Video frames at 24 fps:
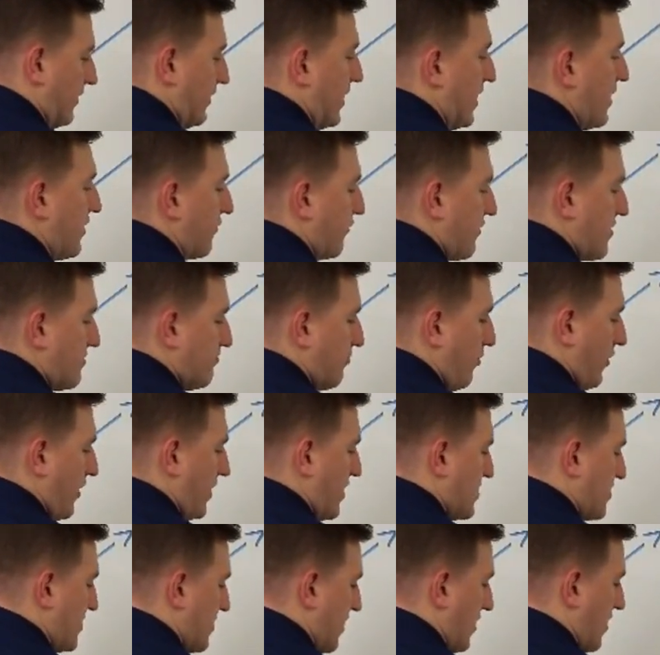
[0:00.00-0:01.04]
Neither is
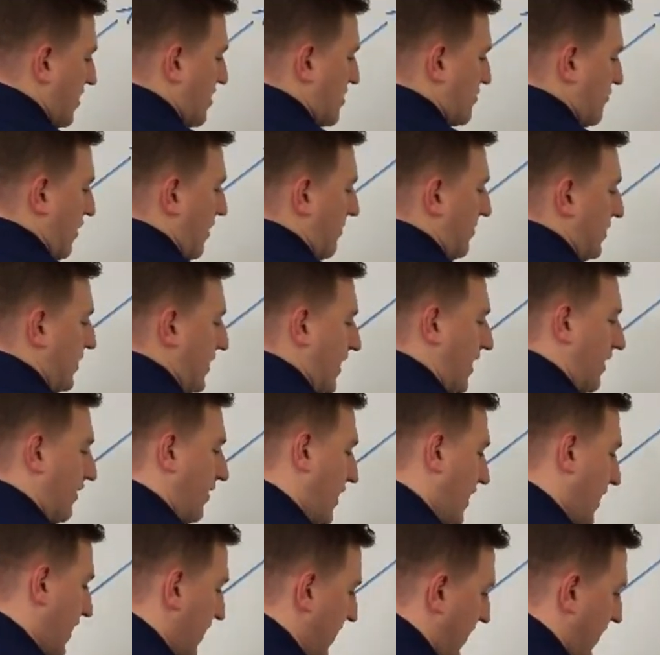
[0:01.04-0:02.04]
buoyancy straight up and down.